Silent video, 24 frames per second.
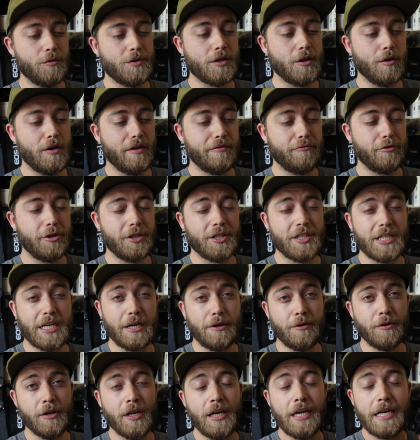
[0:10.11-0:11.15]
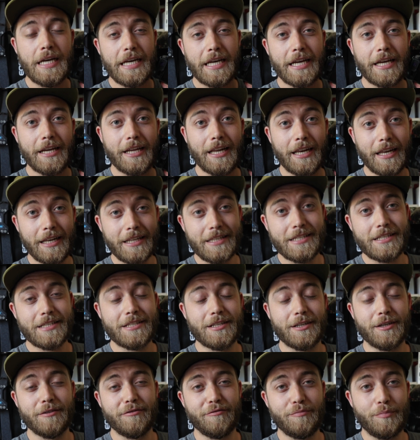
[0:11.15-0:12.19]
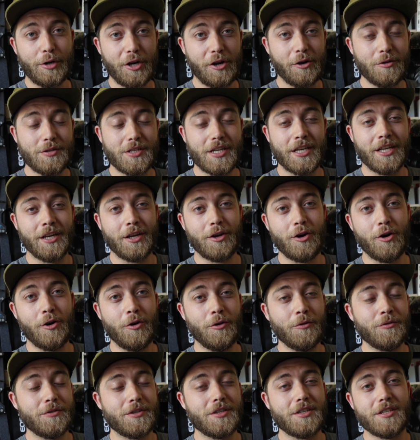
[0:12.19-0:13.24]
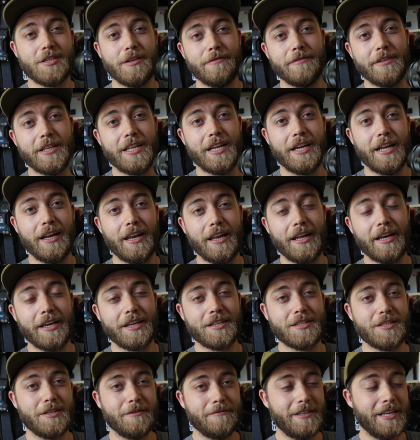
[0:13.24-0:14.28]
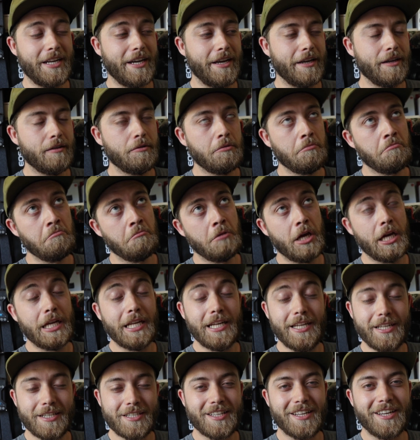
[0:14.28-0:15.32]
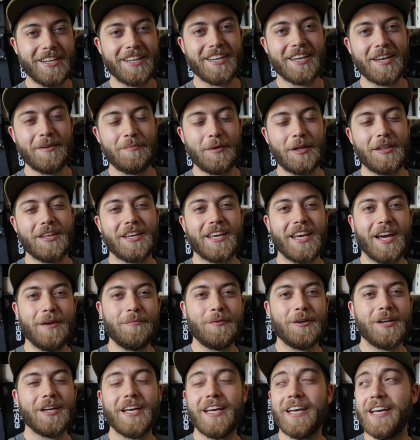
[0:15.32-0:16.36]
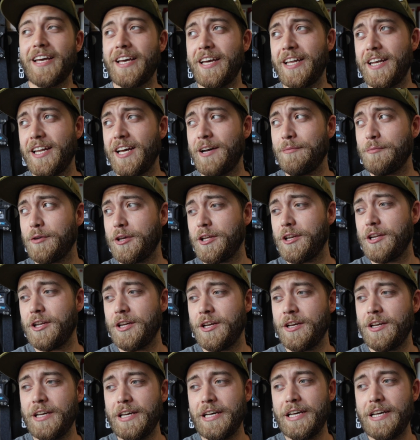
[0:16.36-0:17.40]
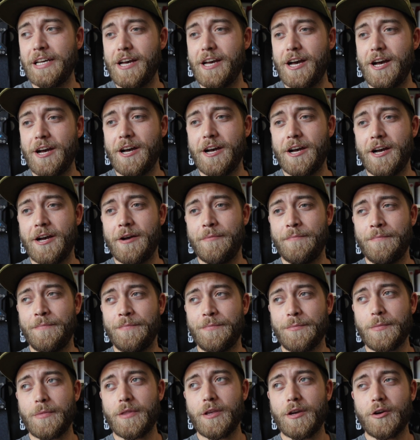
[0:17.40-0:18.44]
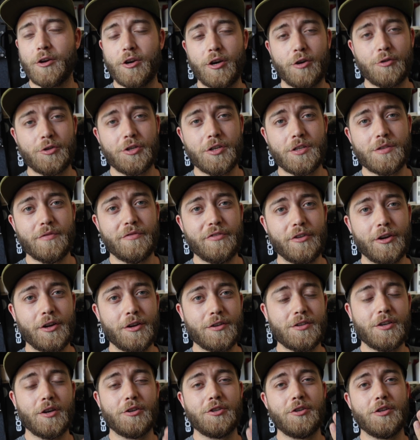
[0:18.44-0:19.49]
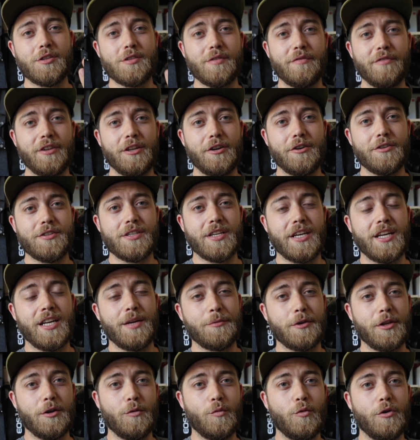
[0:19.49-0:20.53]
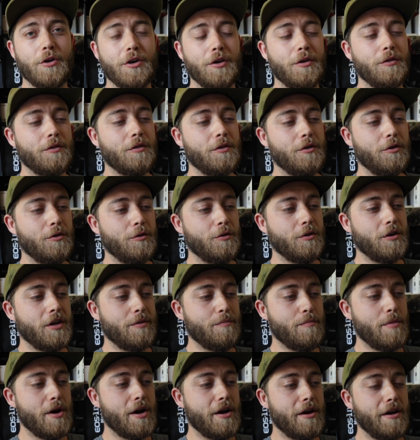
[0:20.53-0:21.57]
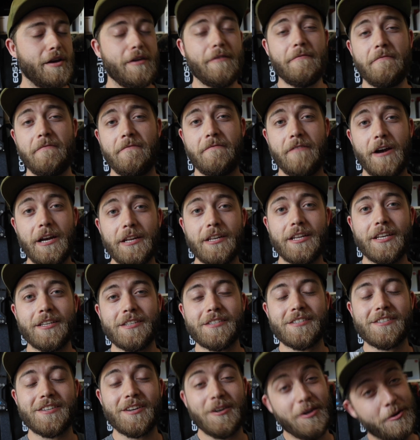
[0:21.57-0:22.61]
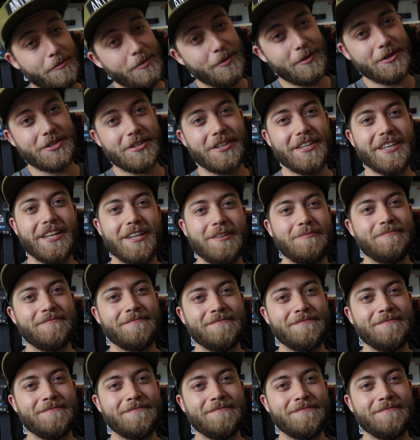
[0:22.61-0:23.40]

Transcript: So I've written down a list of pros and cons, stuff that I like, stuff that I dislike about the camera, and I'm gonna go shoot some photos, go shoot some videos, and I'm gonna walk you through my findings. I hope you enjoy it.